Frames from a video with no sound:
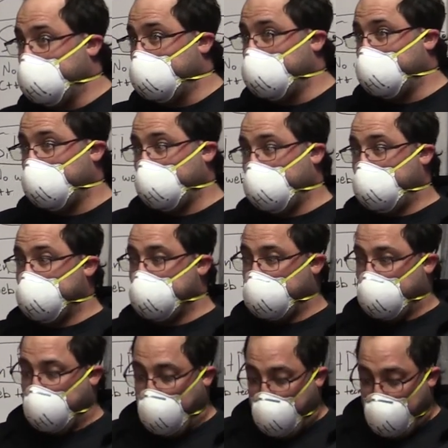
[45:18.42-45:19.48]
to another
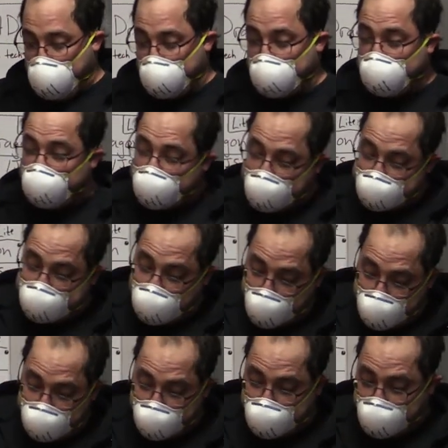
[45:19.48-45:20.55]
website. But if you like
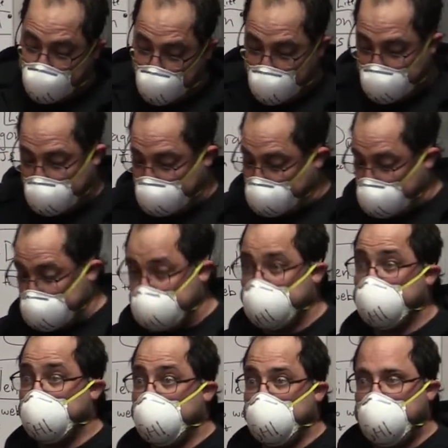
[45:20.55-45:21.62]
type fuck and press
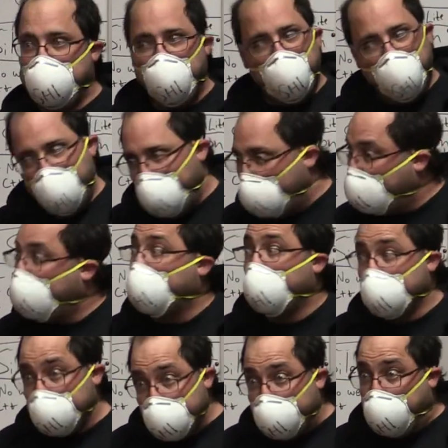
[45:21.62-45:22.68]
delete,
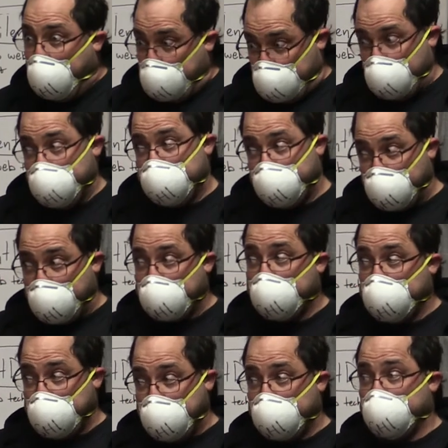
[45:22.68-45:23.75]
oh, you bet those
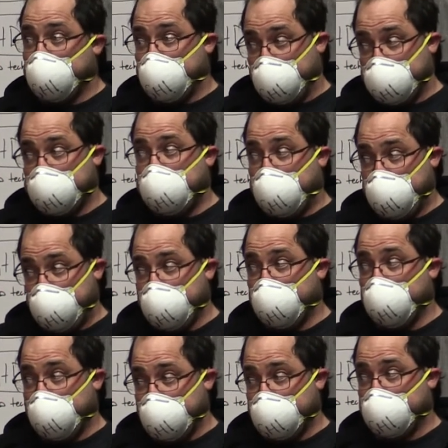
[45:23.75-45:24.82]
fucking letters were sent to
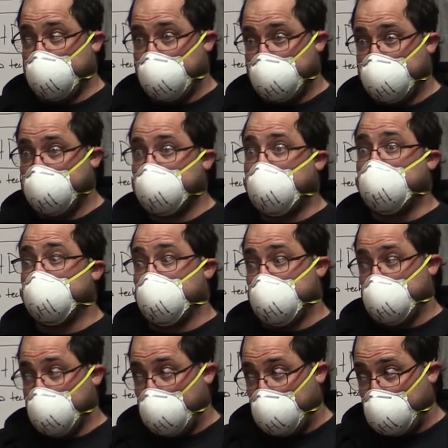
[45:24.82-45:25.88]
Google servers and
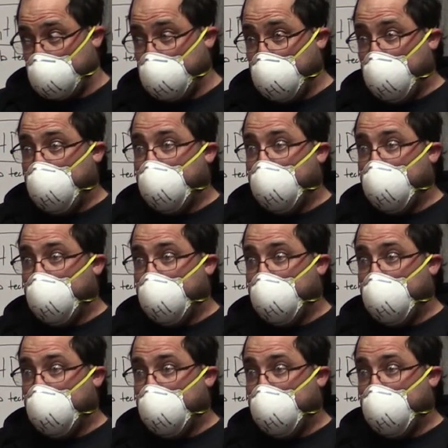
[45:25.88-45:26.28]
stored